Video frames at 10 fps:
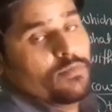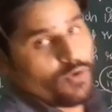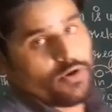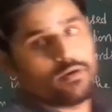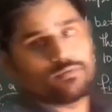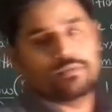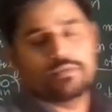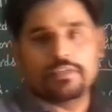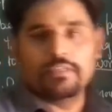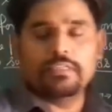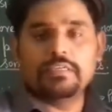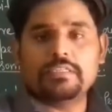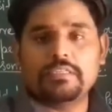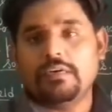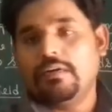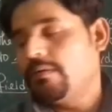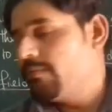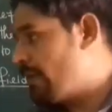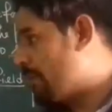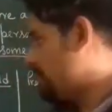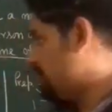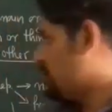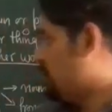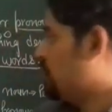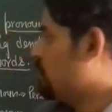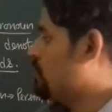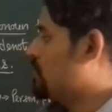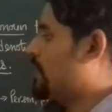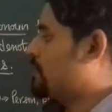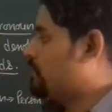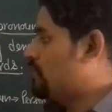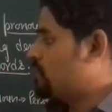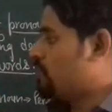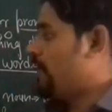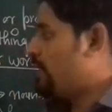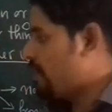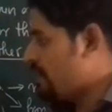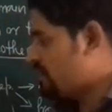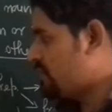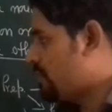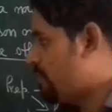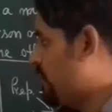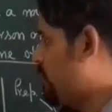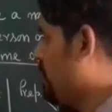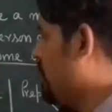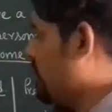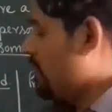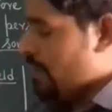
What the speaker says: pronoun. This preposition to is actually showing a relationship between